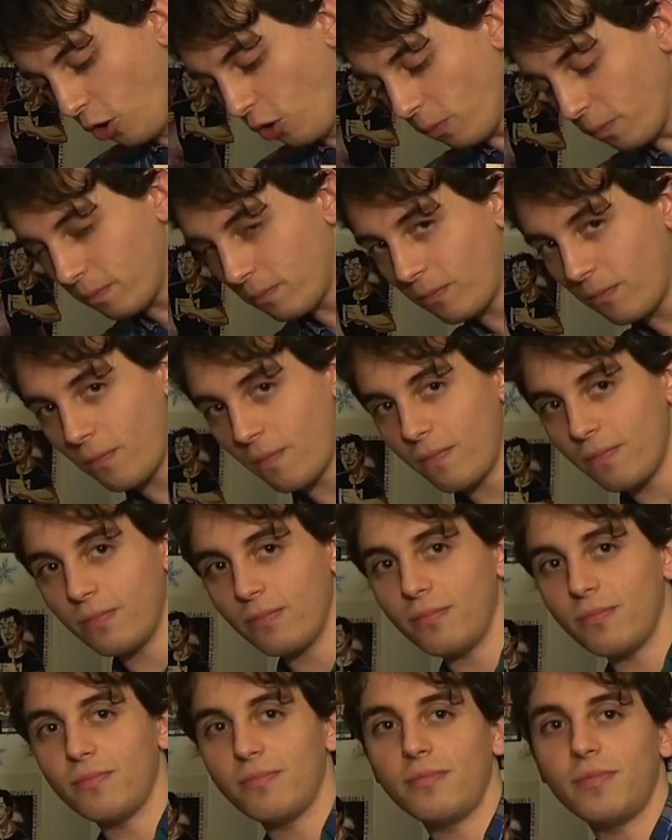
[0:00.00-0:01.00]
Oh!
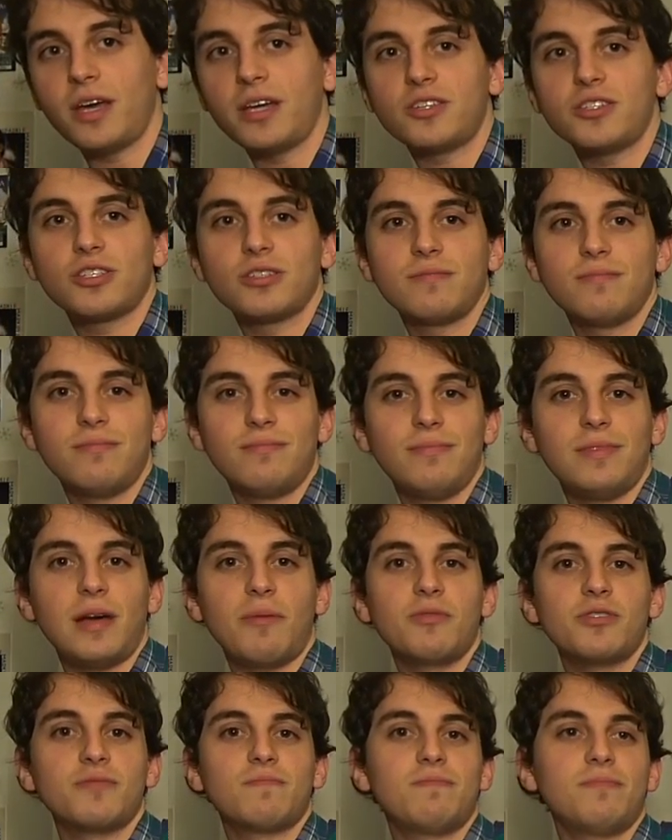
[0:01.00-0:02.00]
Nice.
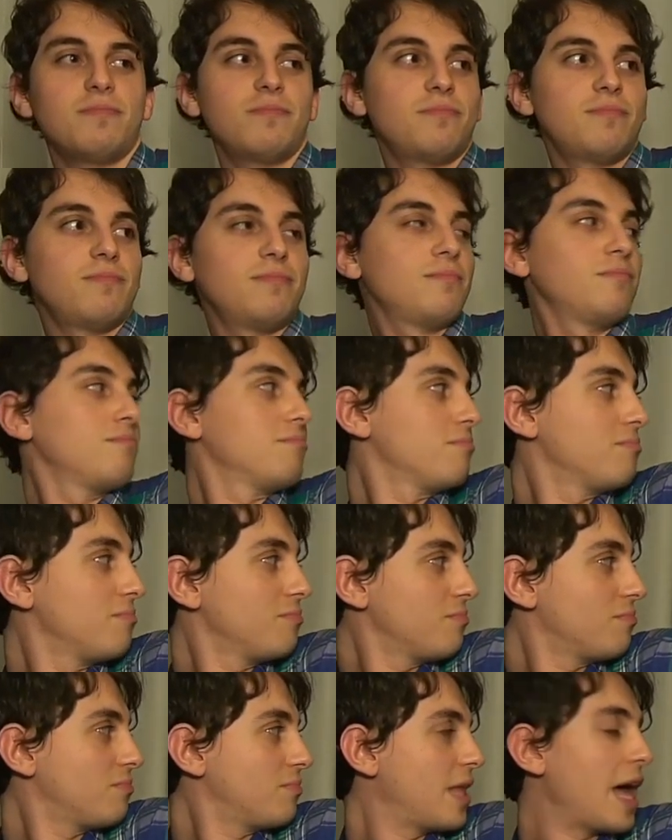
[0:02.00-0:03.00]
That was...
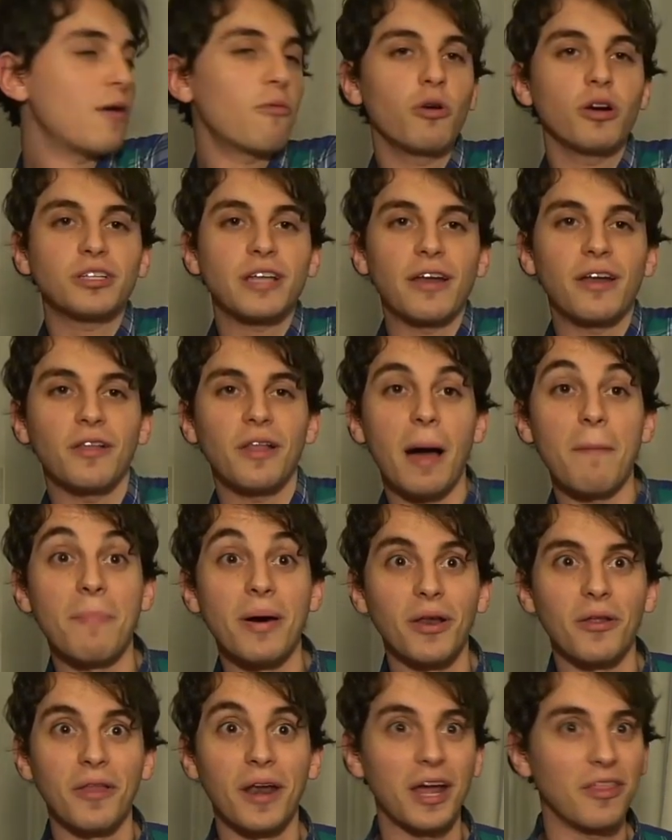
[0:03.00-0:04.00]
That worked out a lot
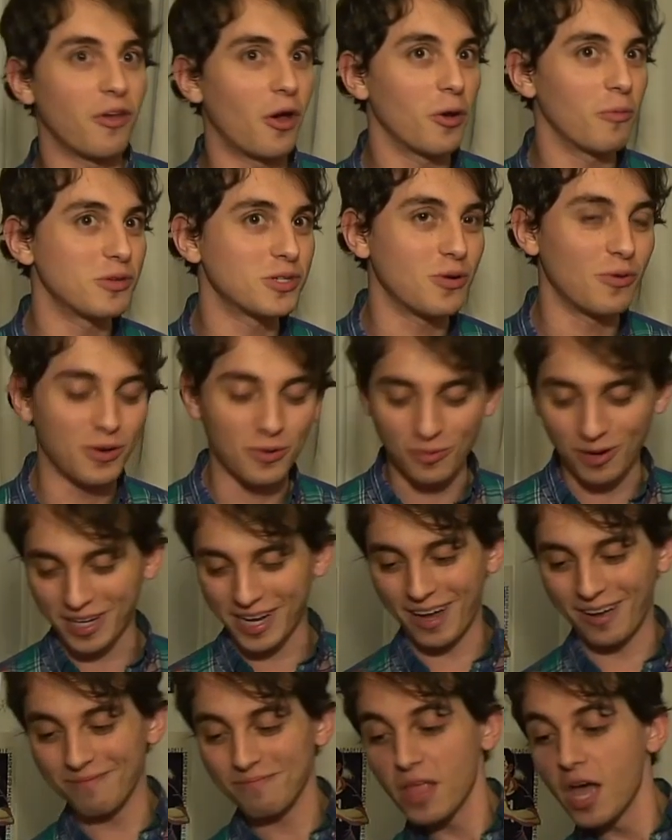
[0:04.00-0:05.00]
better than I thought it was going to
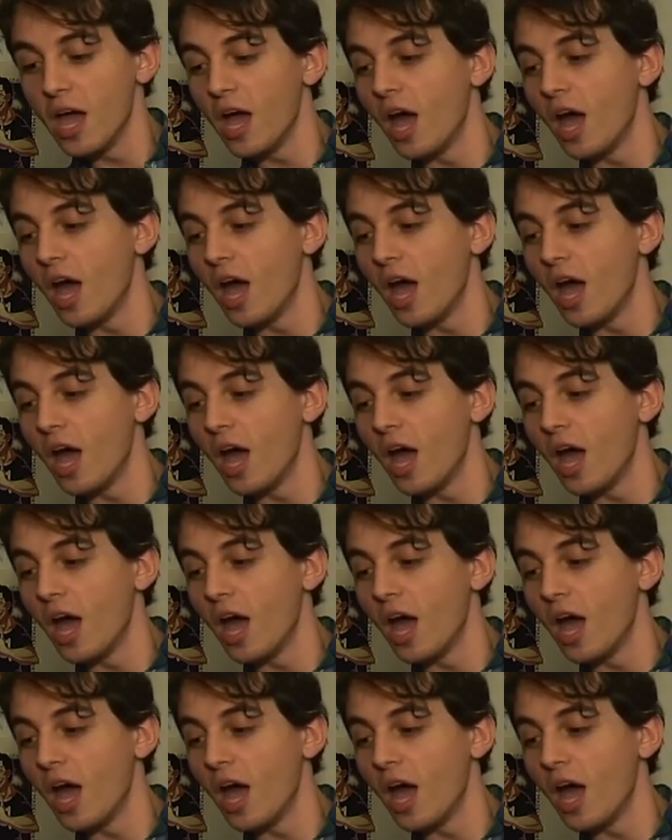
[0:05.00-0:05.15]
work out.